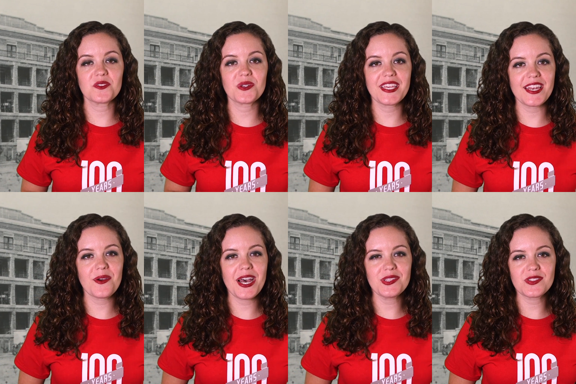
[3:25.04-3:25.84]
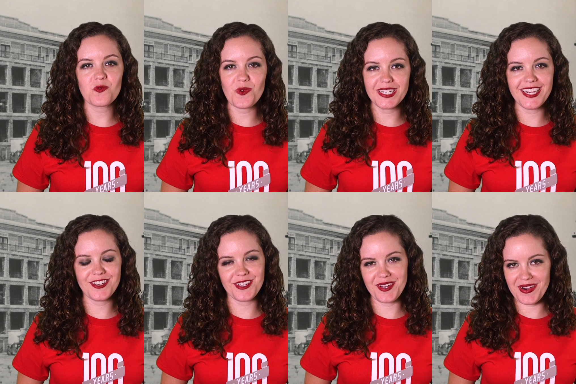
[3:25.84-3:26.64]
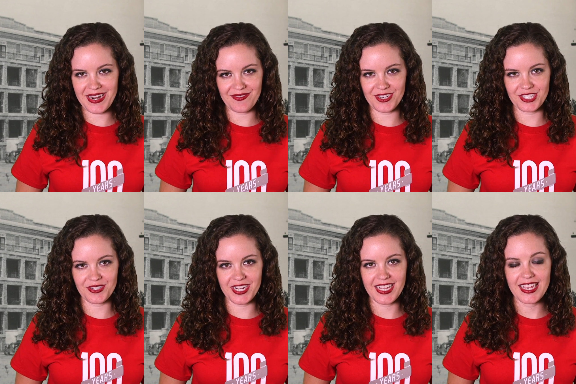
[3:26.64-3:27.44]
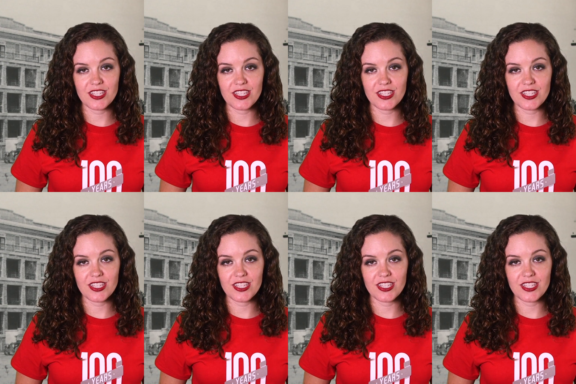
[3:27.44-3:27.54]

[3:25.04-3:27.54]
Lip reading: is Orlando Health's 100-year anniversary,